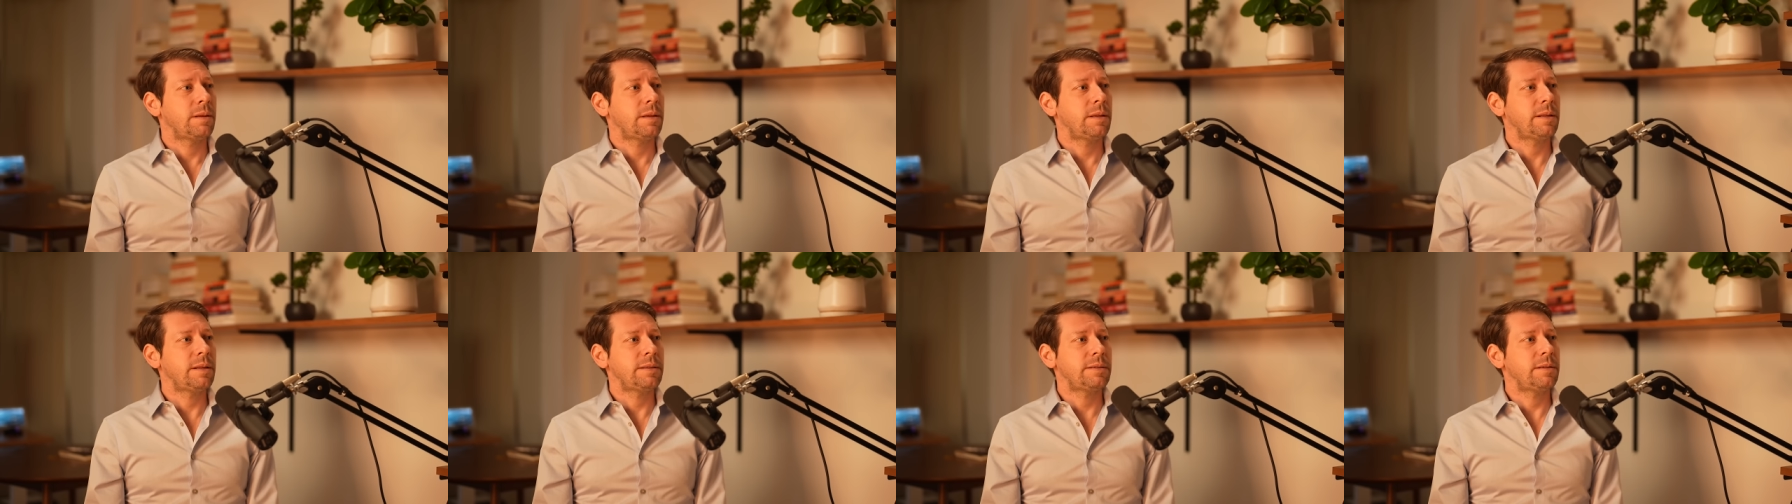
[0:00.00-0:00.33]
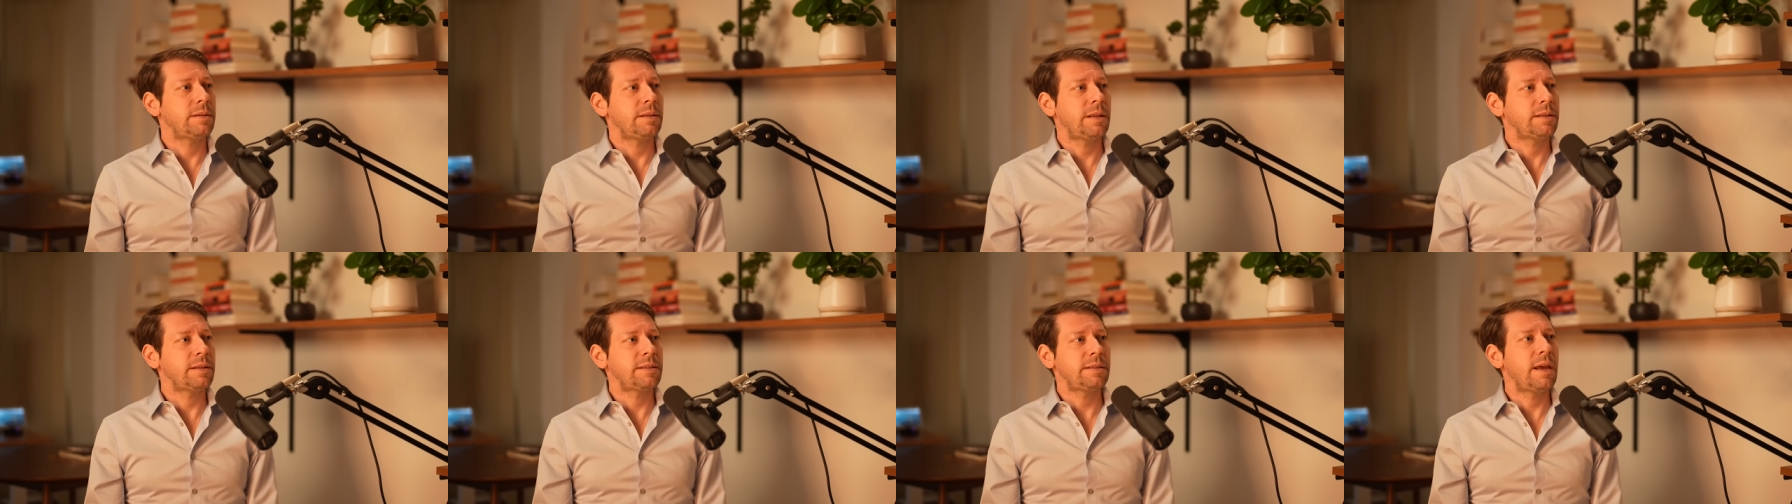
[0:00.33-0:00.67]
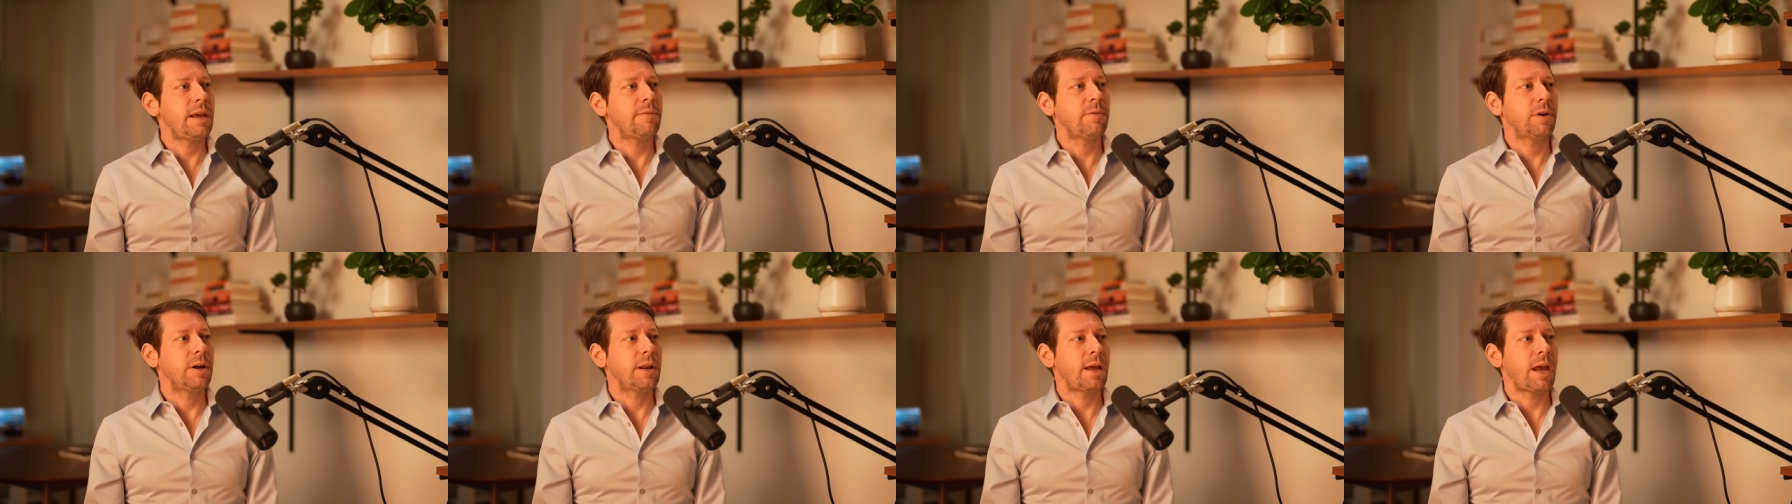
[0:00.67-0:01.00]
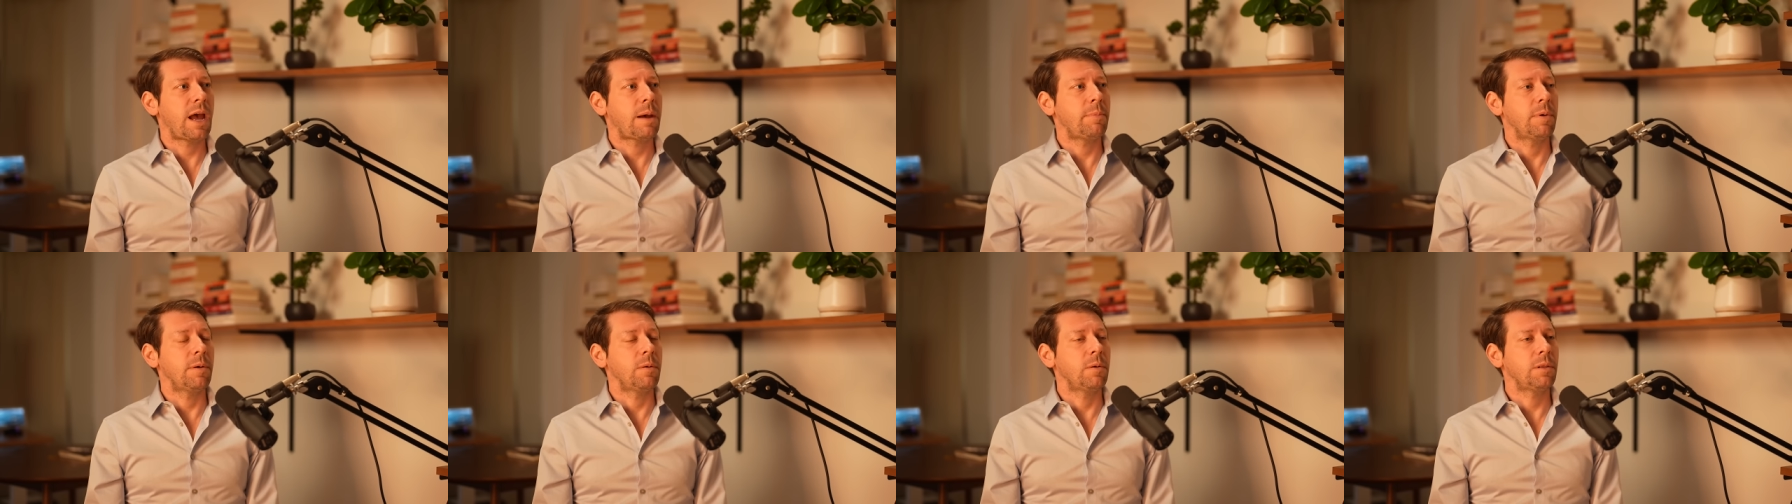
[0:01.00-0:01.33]
That's that's never going to
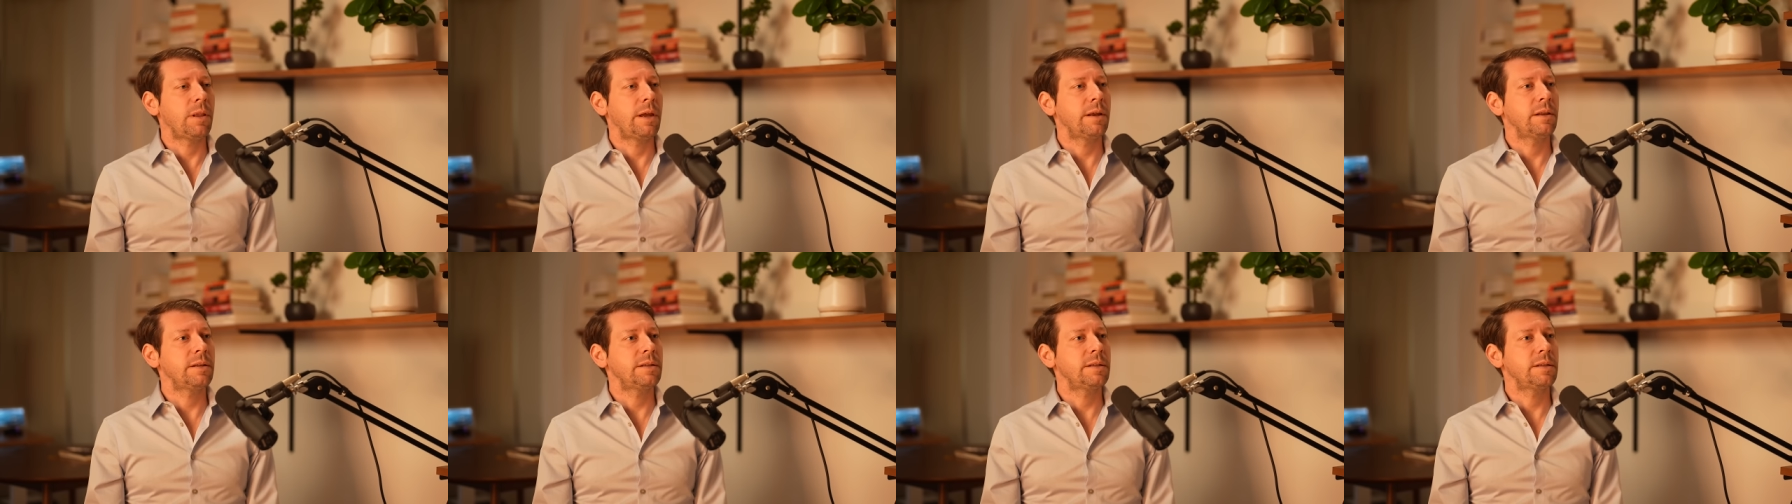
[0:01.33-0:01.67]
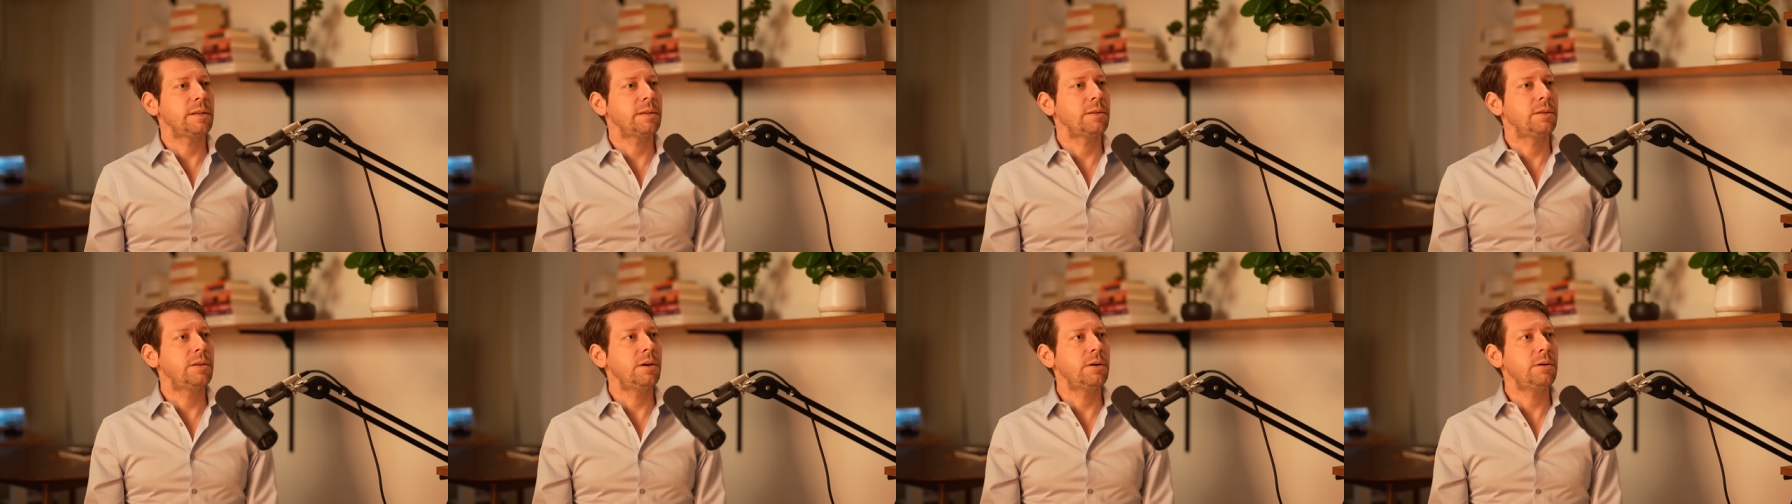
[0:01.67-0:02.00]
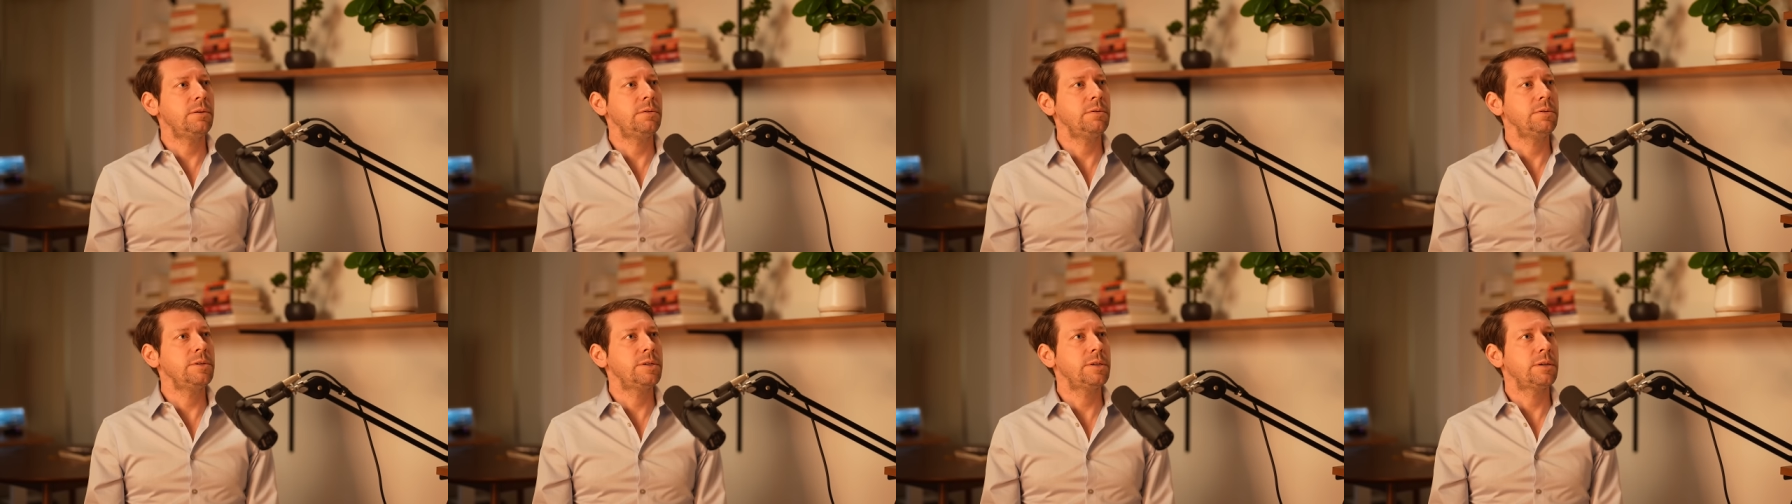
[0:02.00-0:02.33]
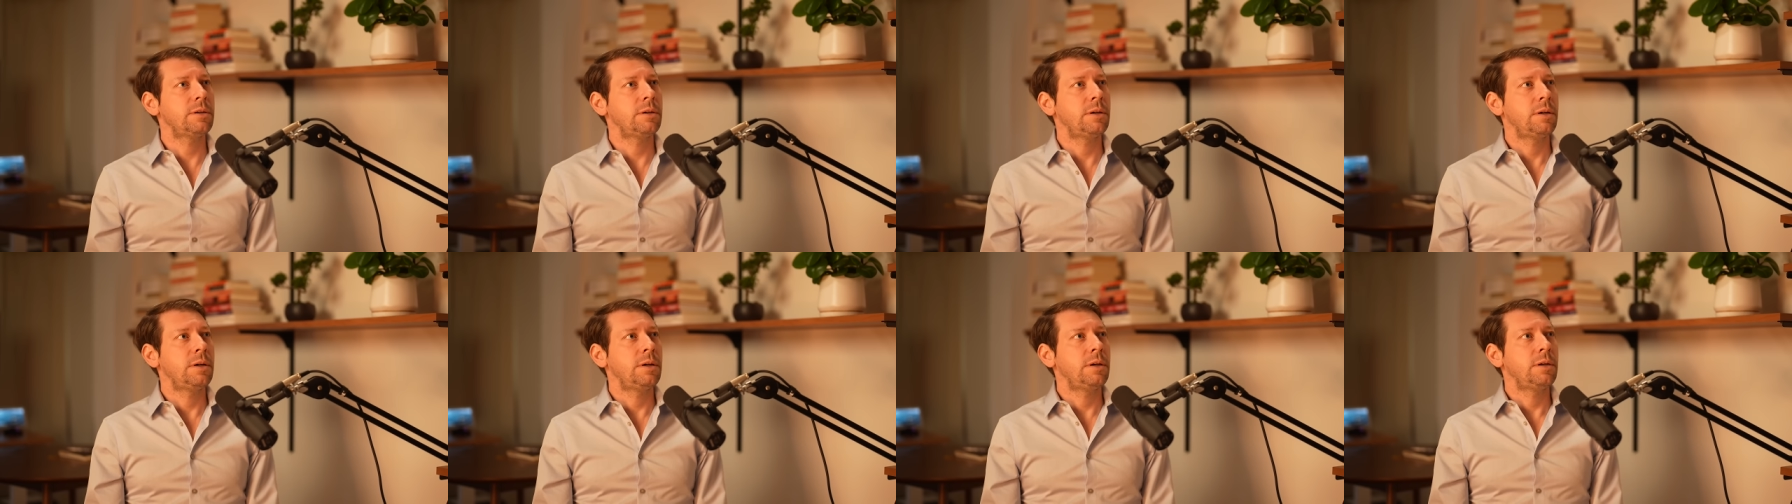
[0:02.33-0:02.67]
happen. Like those